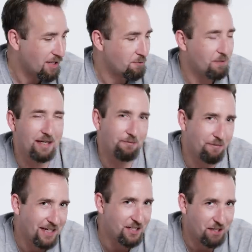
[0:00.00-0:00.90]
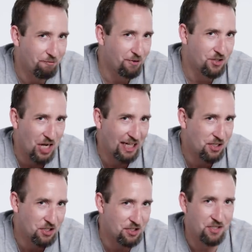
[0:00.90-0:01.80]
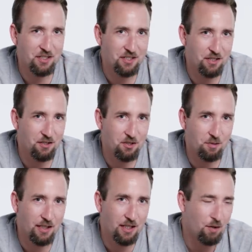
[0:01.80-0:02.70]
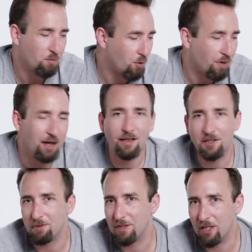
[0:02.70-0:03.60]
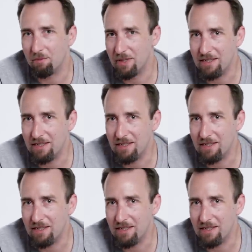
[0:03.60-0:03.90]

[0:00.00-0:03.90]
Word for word: Because we face different challenges to doing it on mobile and doing it on